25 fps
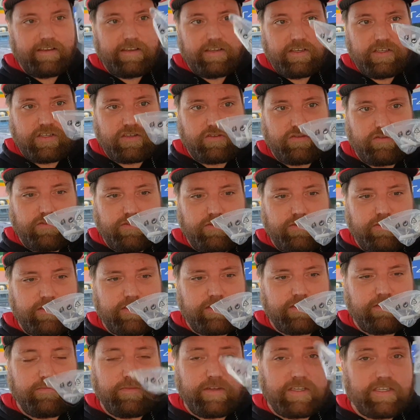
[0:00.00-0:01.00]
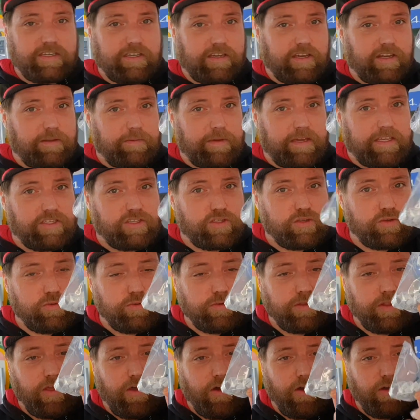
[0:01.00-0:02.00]
screws, which are going to be
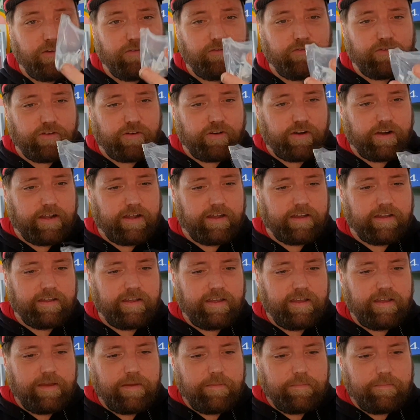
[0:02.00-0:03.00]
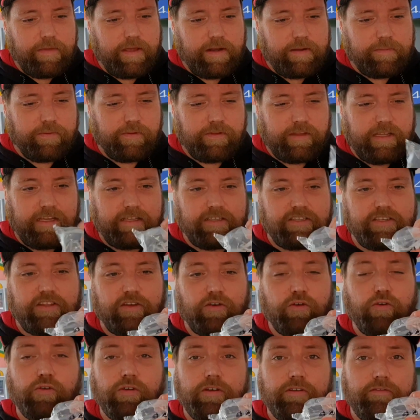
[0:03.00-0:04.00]
too long for me to put into the
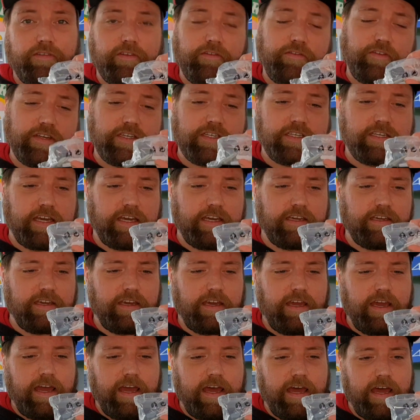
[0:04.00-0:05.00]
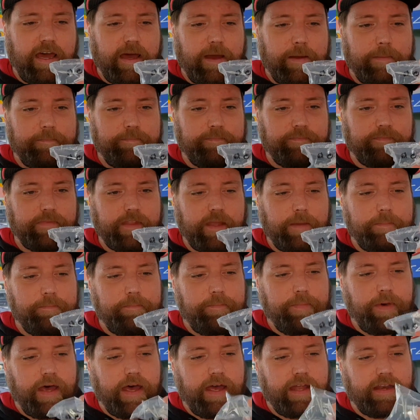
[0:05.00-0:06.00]
hood of the fish tank,
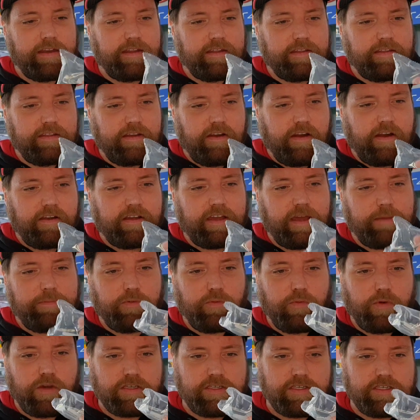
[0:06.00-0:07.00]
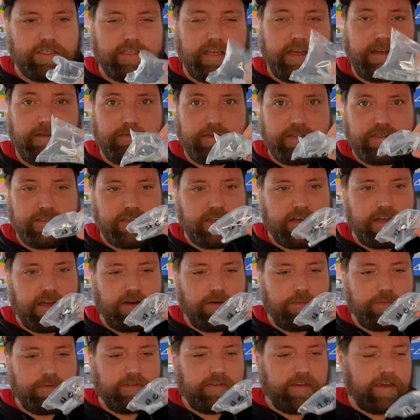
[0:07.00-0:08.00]
but there are a couple of washers there which is going to
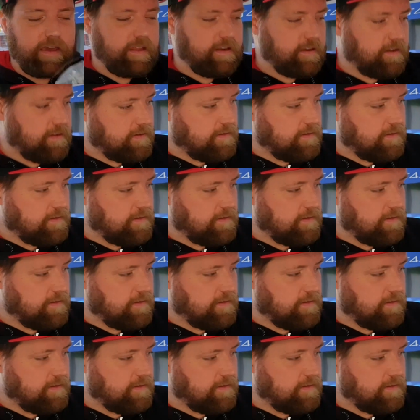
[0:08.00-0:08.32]
help us out.